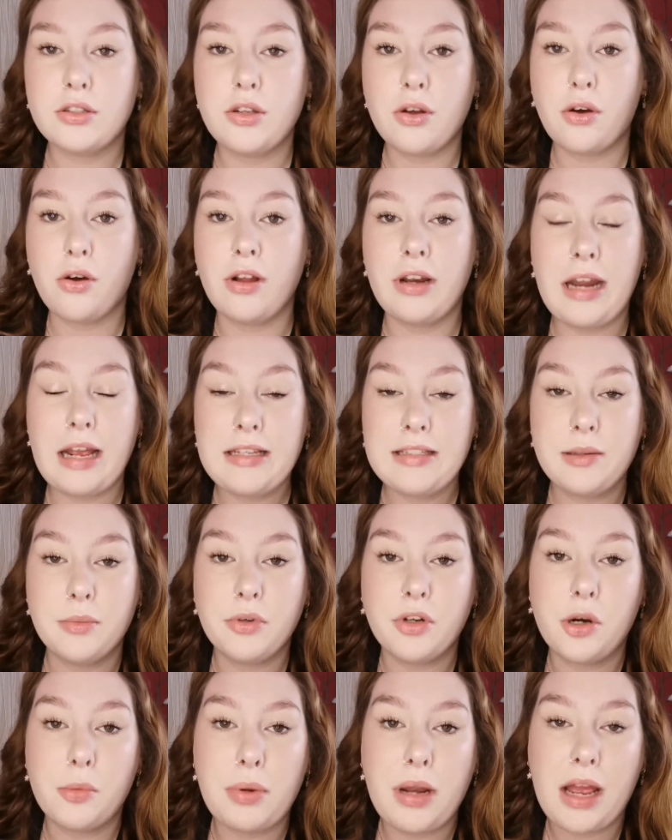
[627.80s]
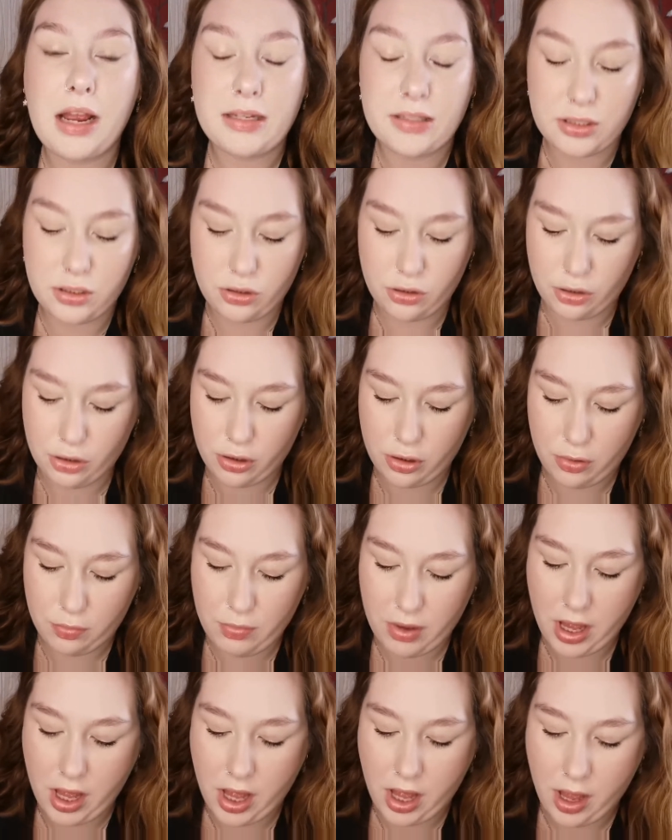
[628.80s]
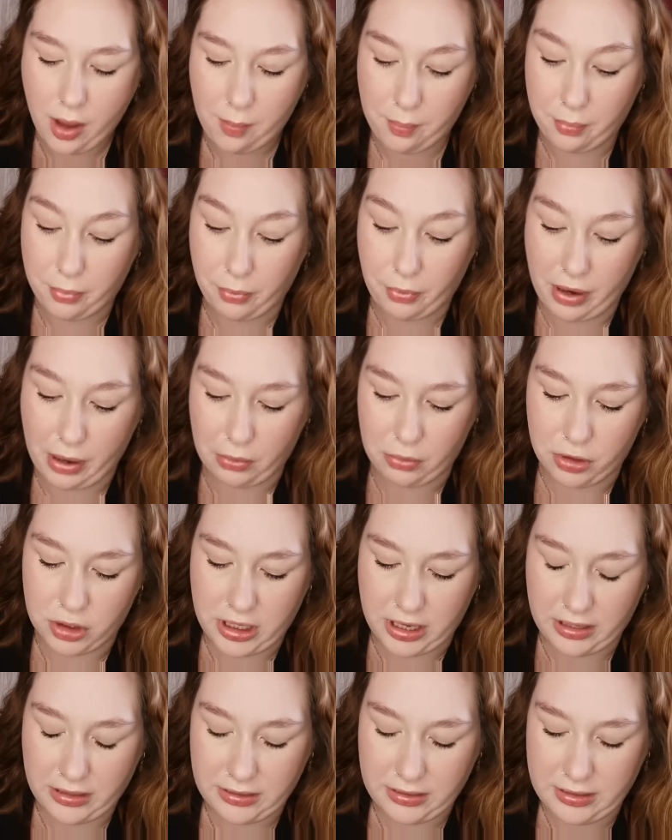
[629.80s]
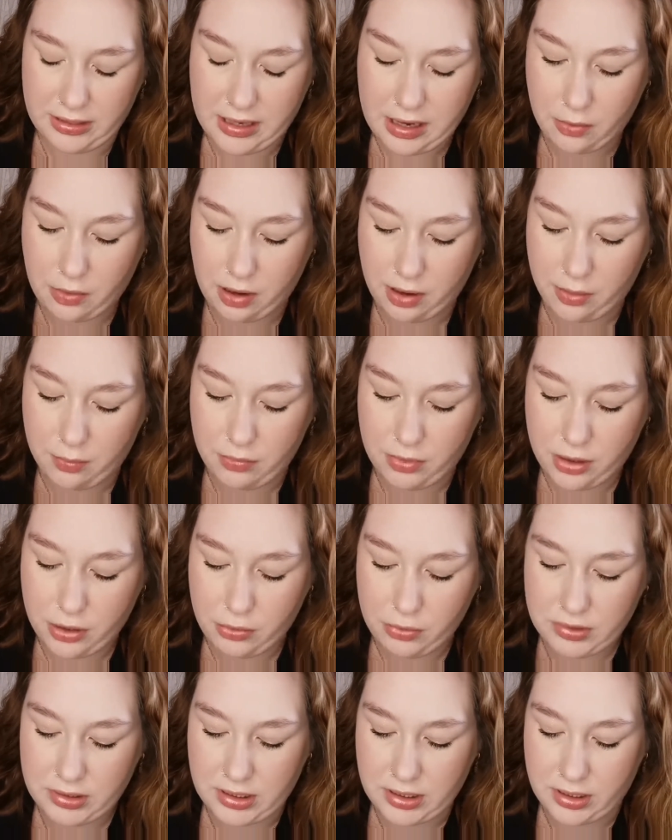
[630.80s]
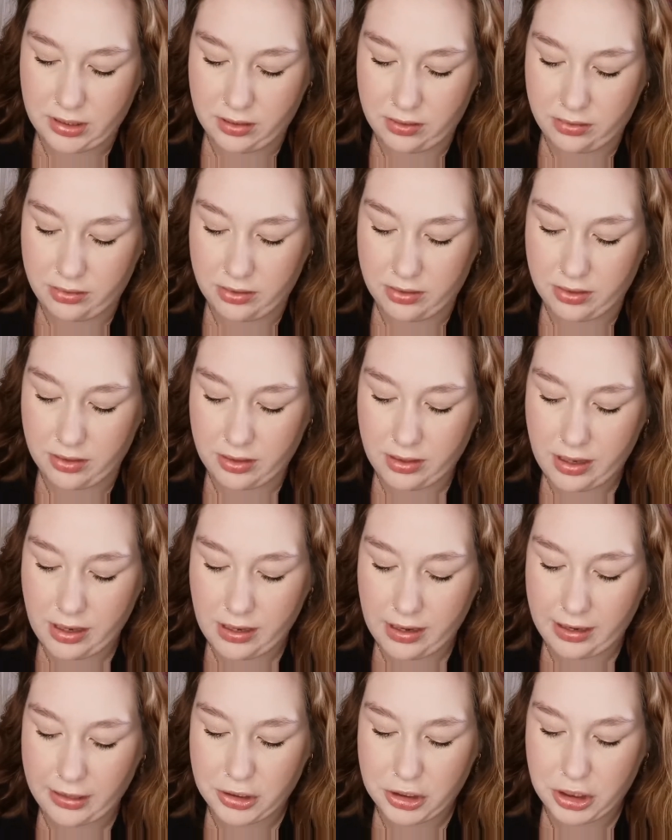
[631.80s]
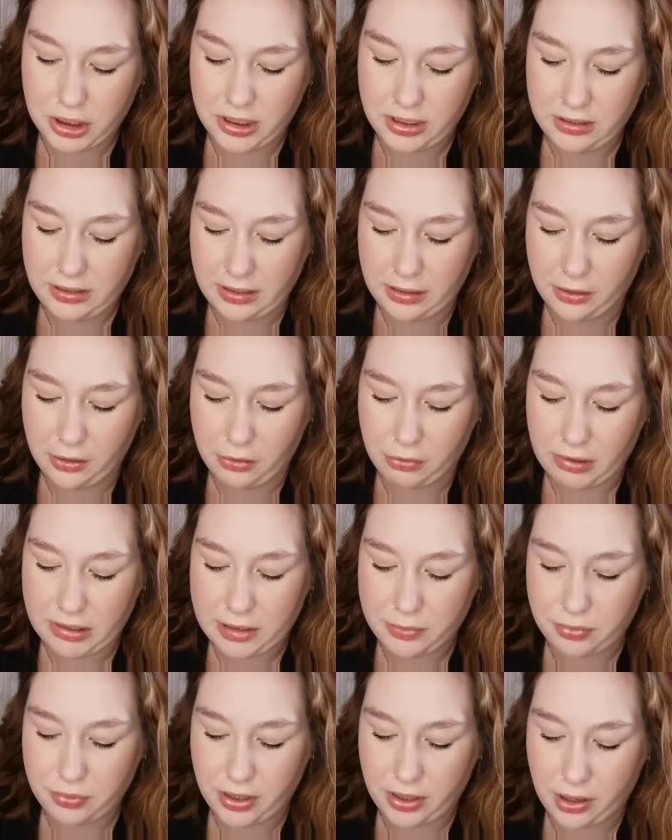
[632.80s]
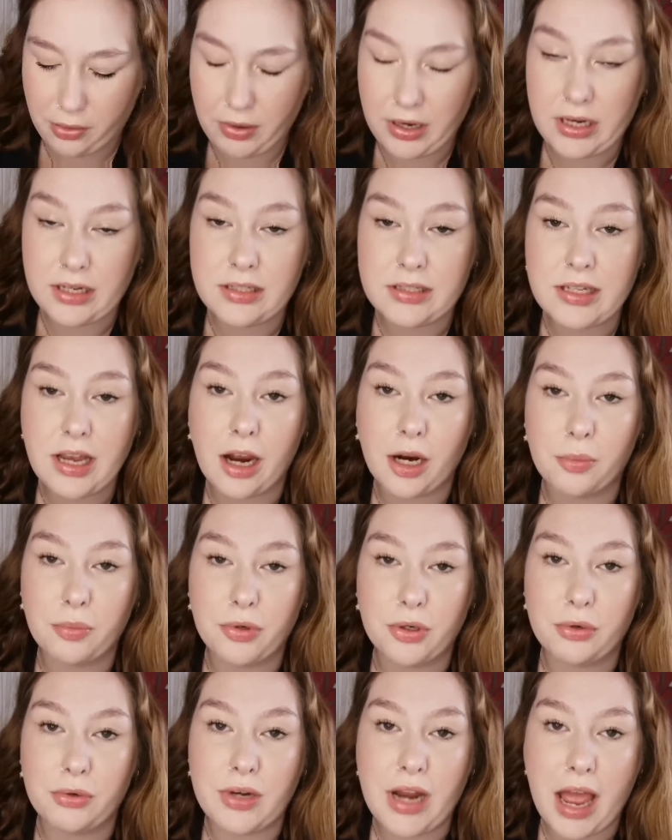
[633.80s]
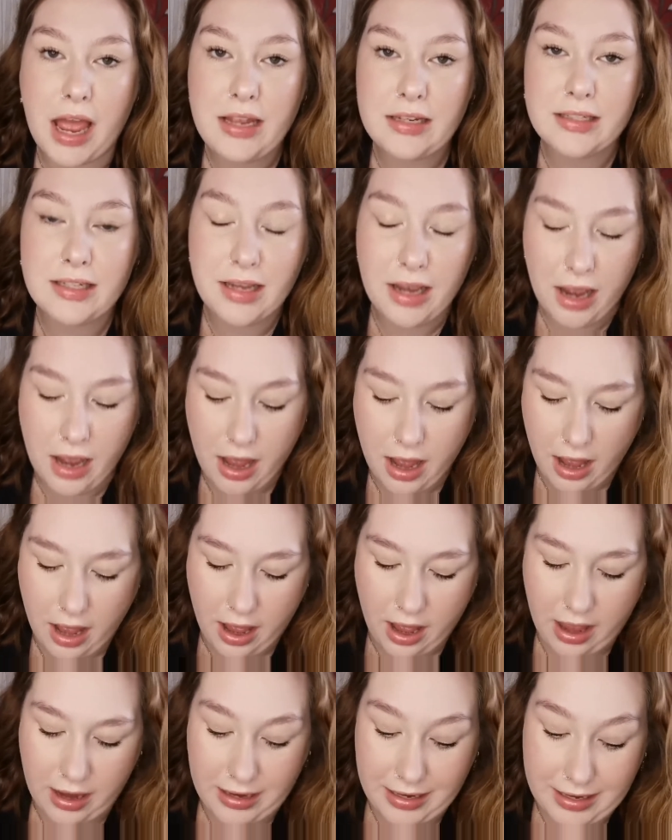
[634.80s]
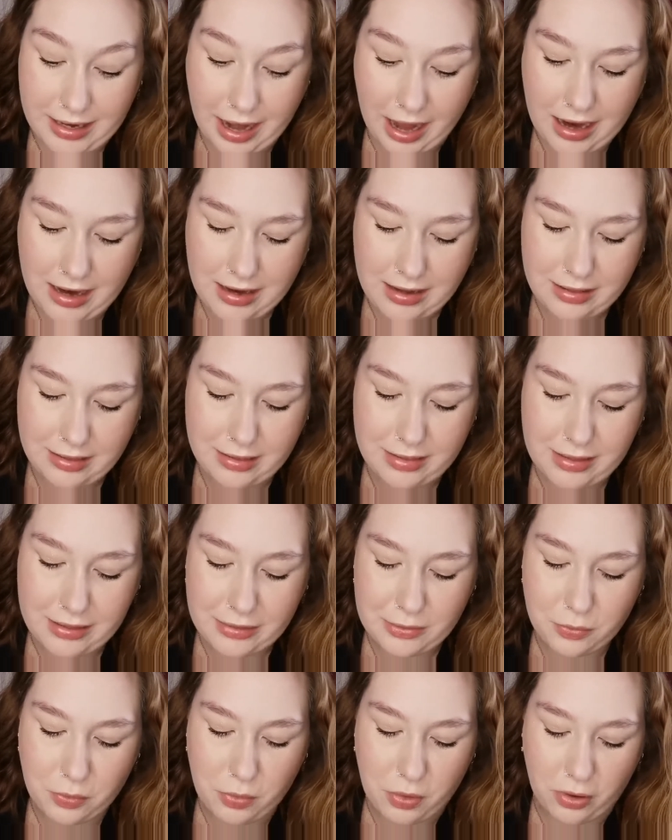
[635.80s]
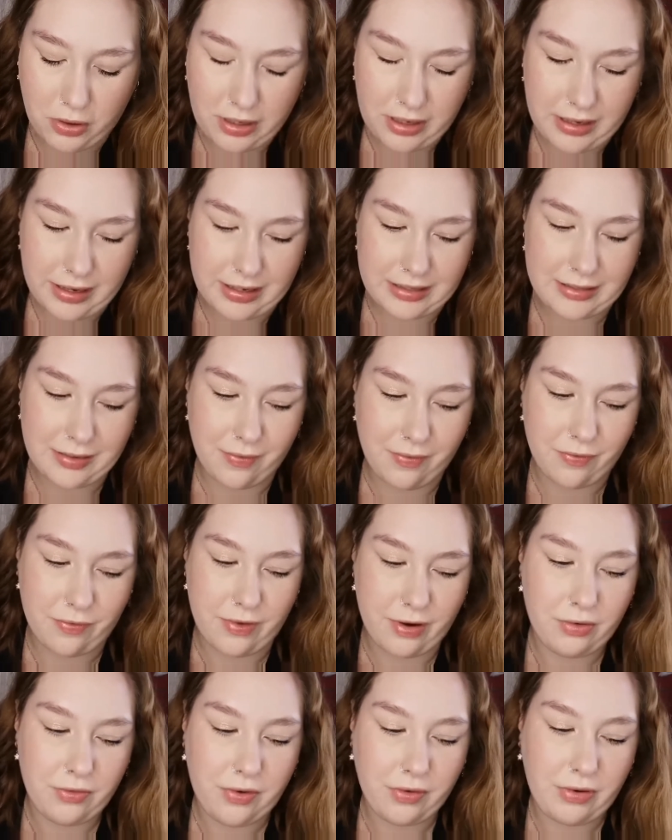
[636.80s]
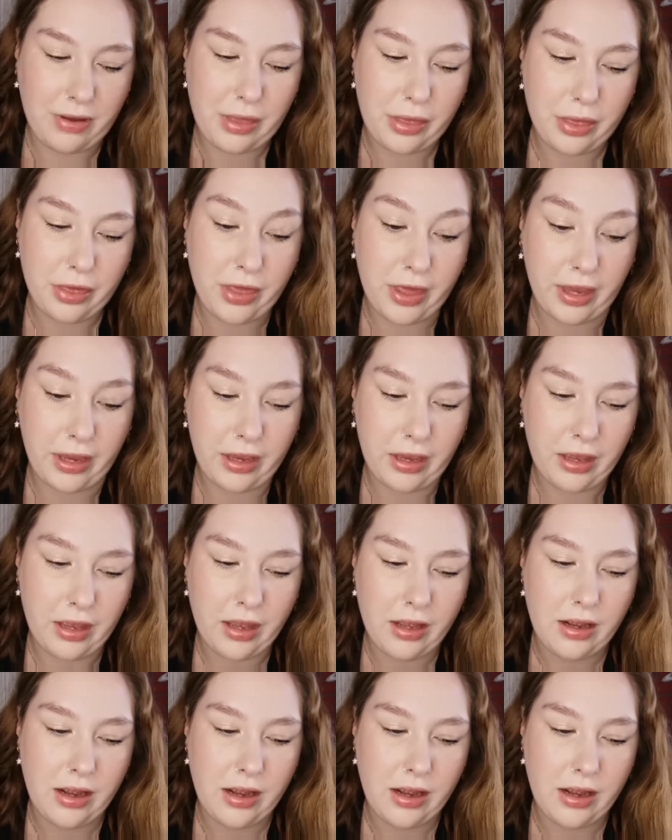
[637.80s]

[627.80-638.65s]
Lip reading: So next I'm going to apply some brow gel. Now I'm using the Collection Incredibrow in dark brunette. Again, this one is very, very thick.